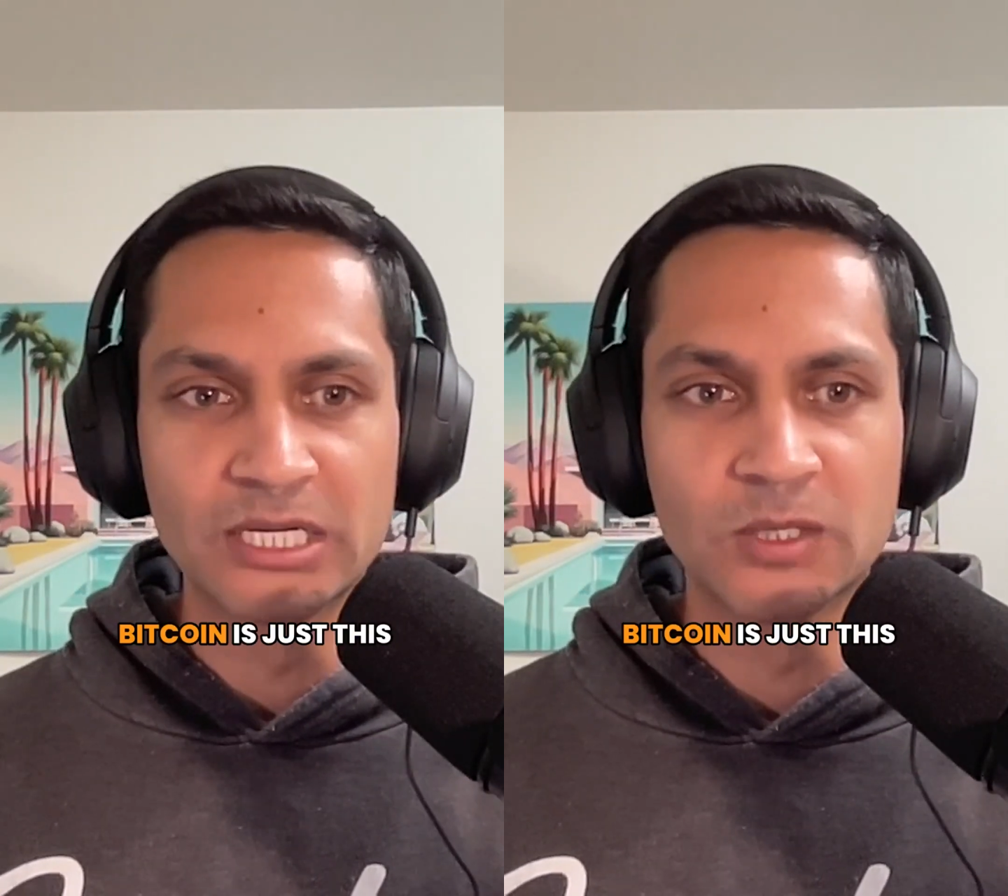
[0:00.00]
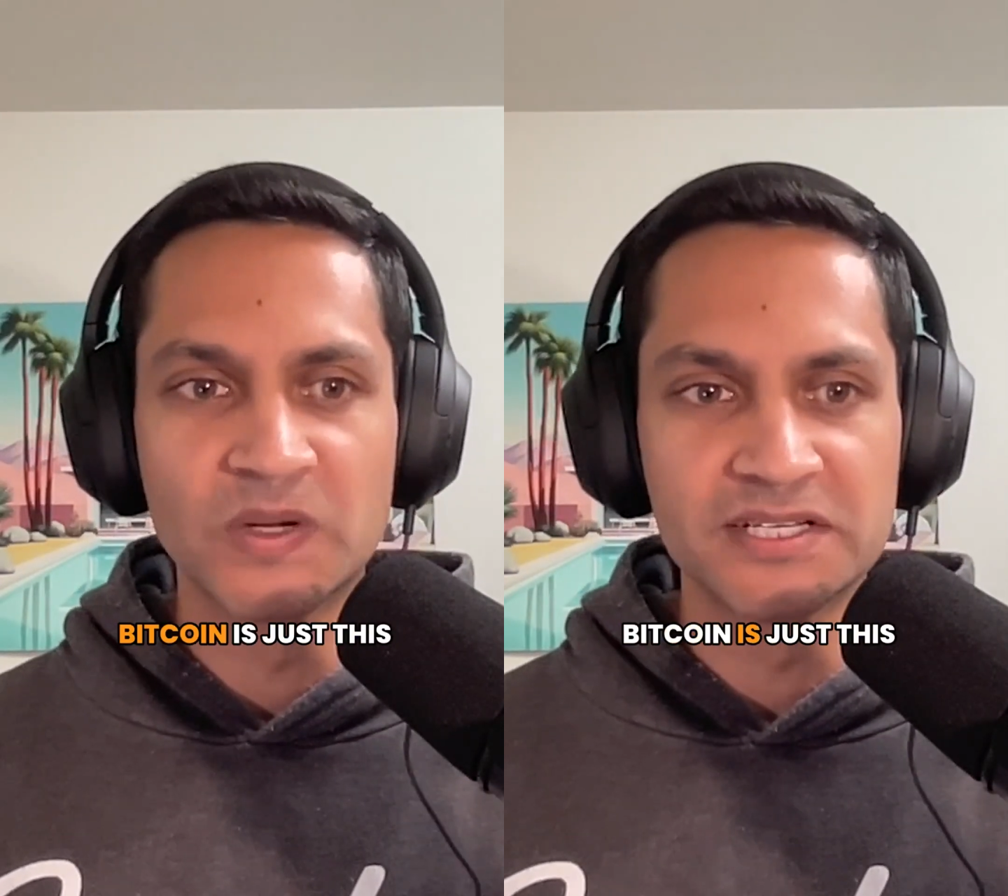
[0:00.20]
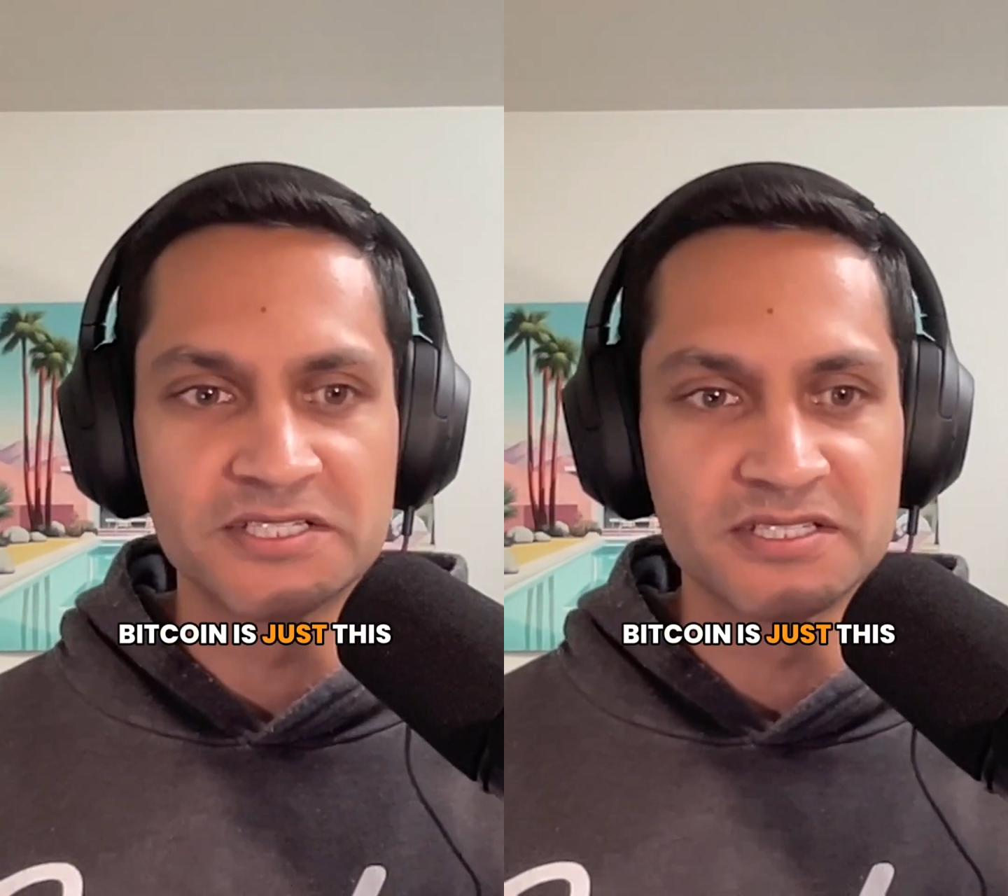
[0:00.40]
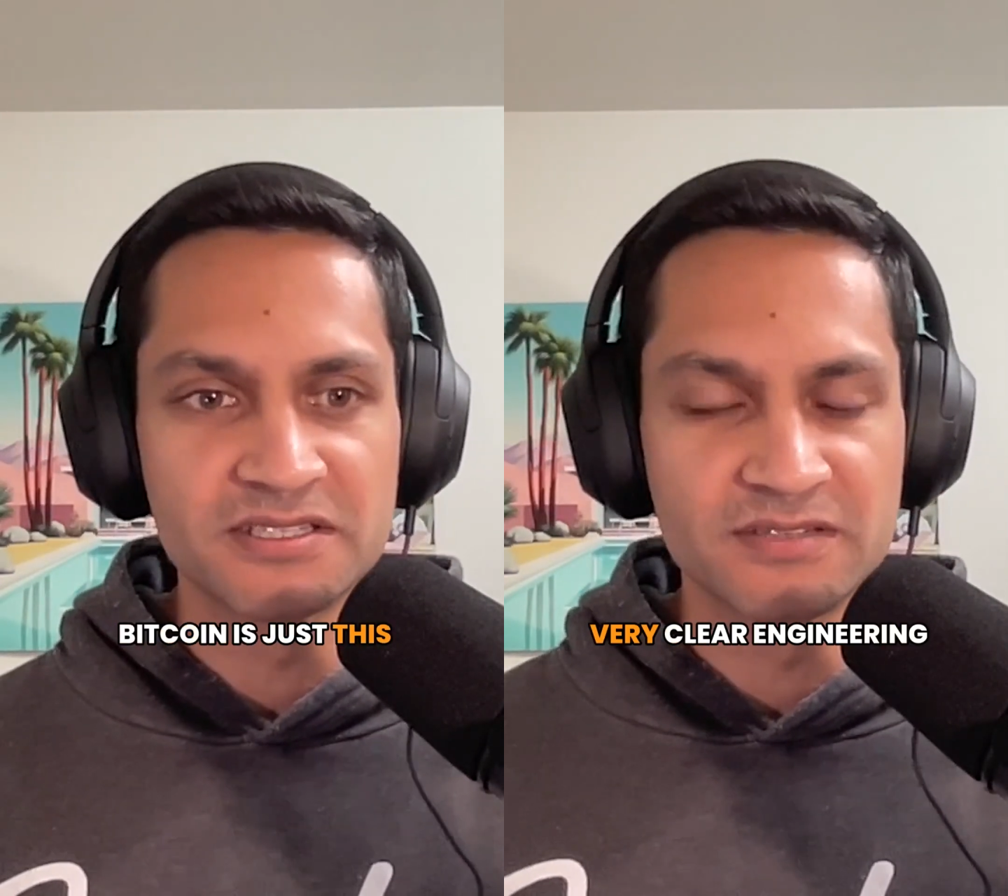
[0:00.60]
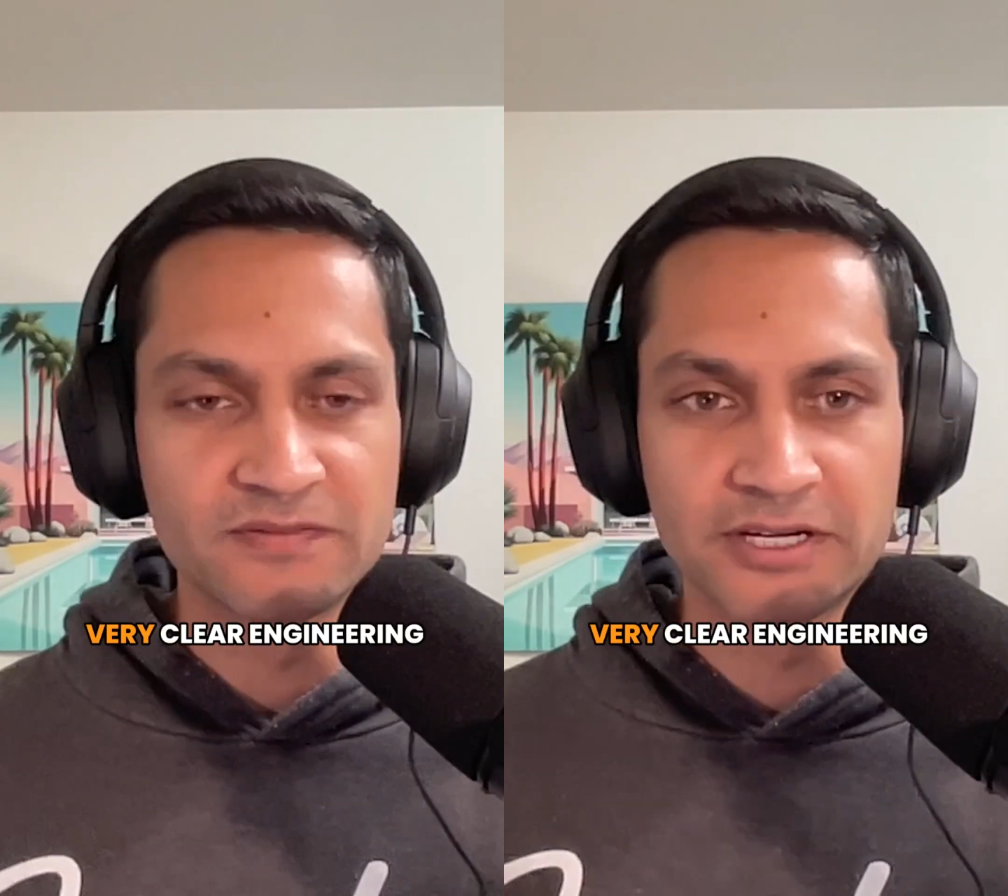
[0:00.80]
Bitcoin is
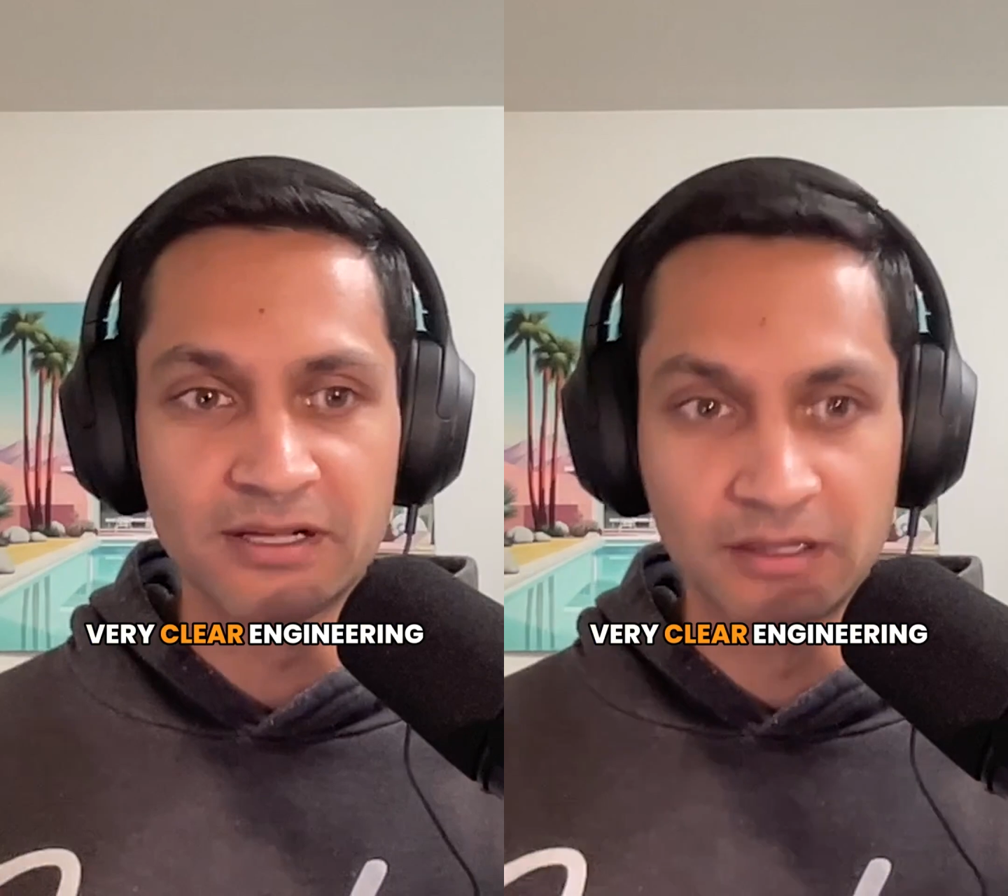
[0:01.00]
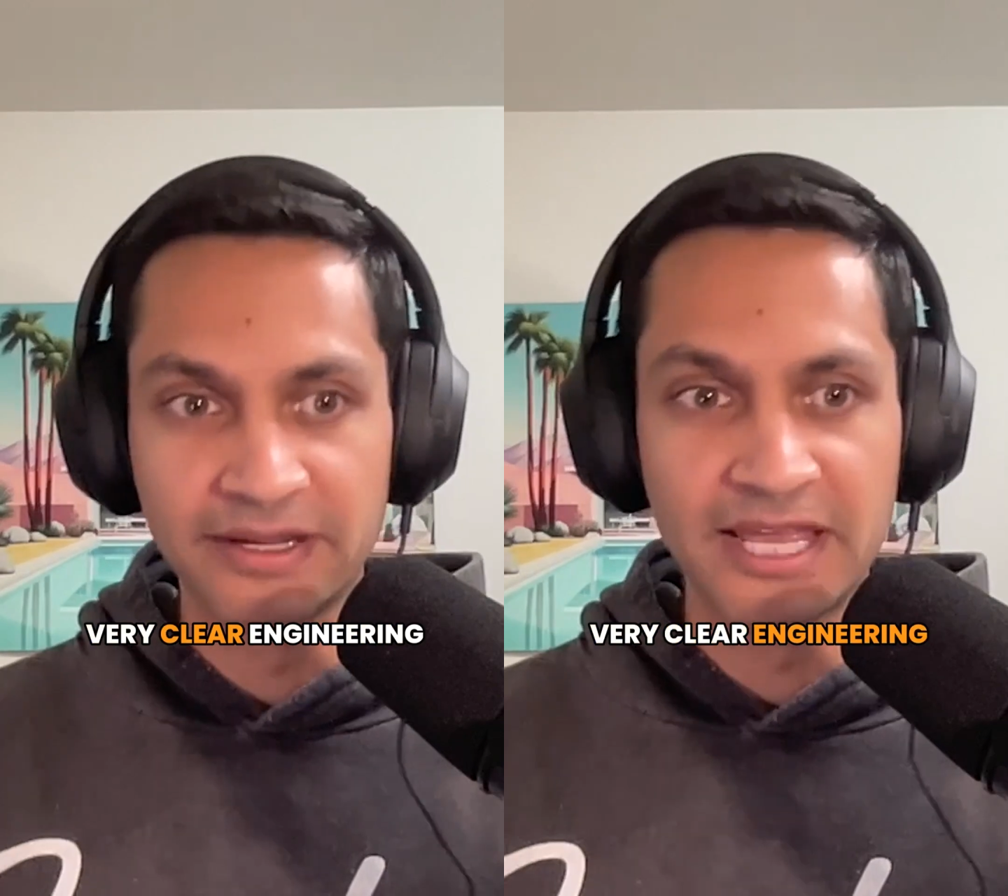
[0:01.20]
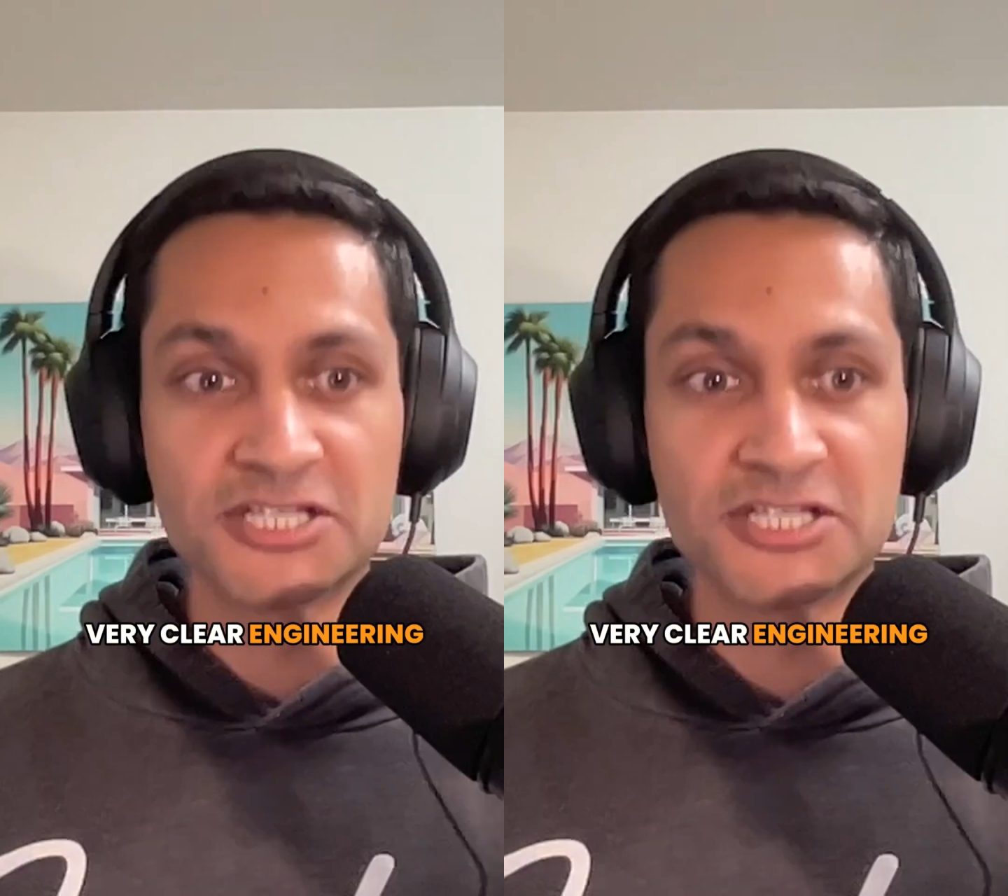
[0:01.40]
just this very clear